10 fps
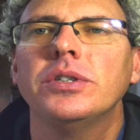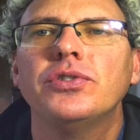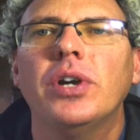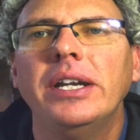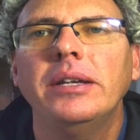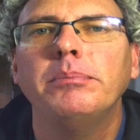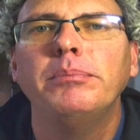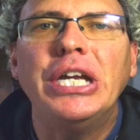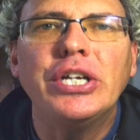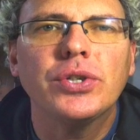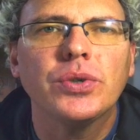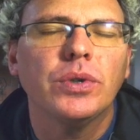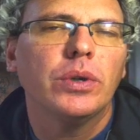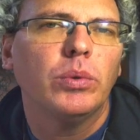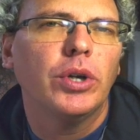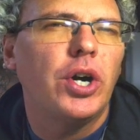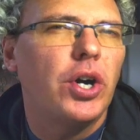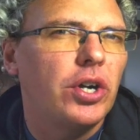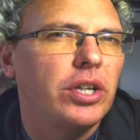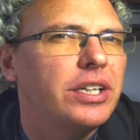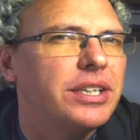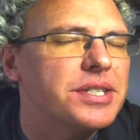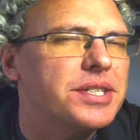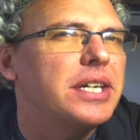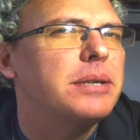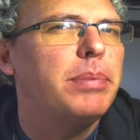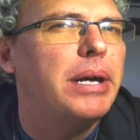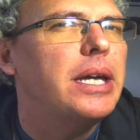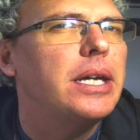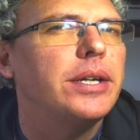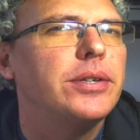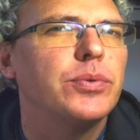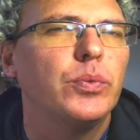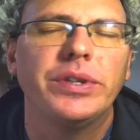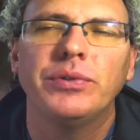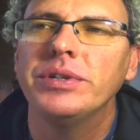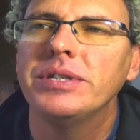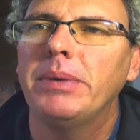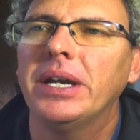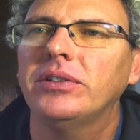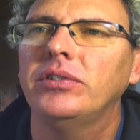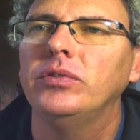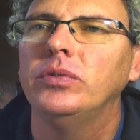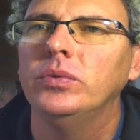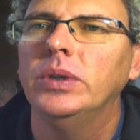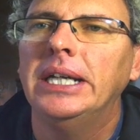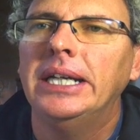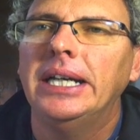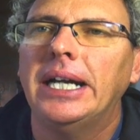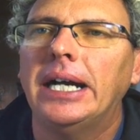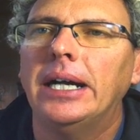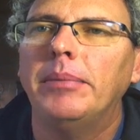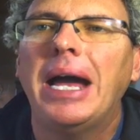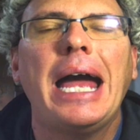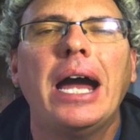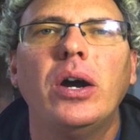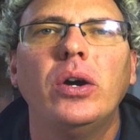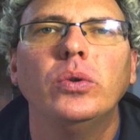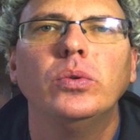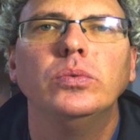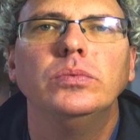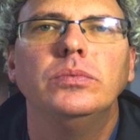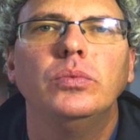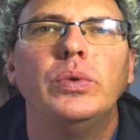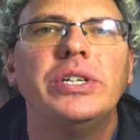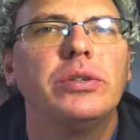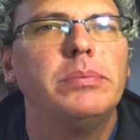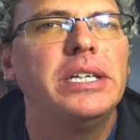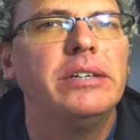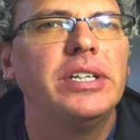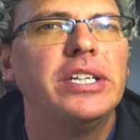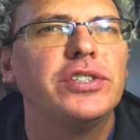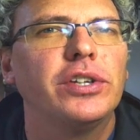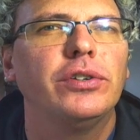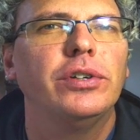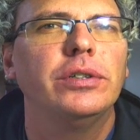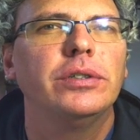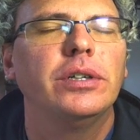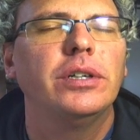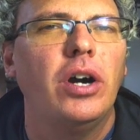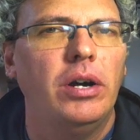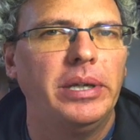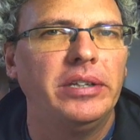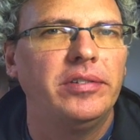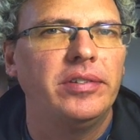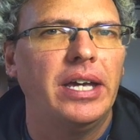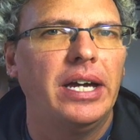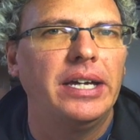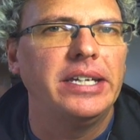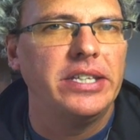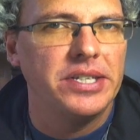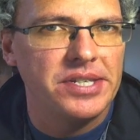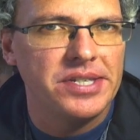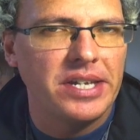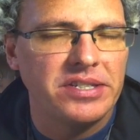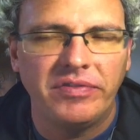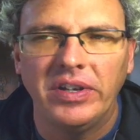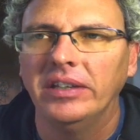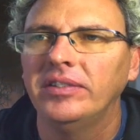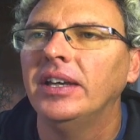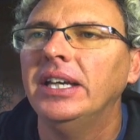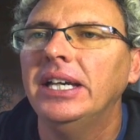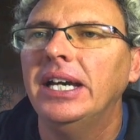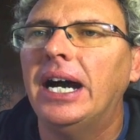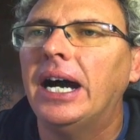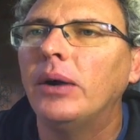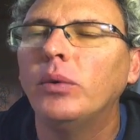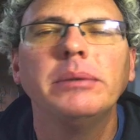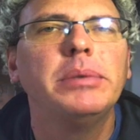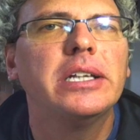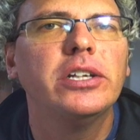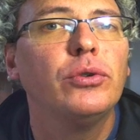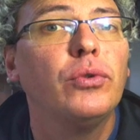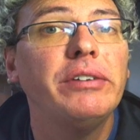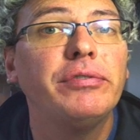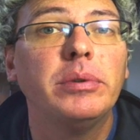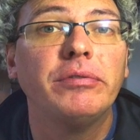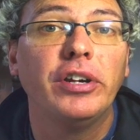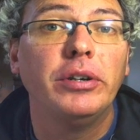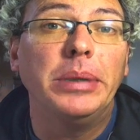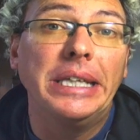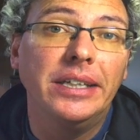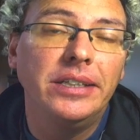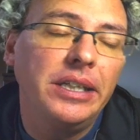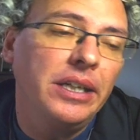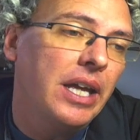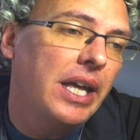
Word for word: try to make sure we're all on the same page with respect to um, how we should be giving each other comments uh, in this assess phase. Uh, I want to be clear right from the very beginning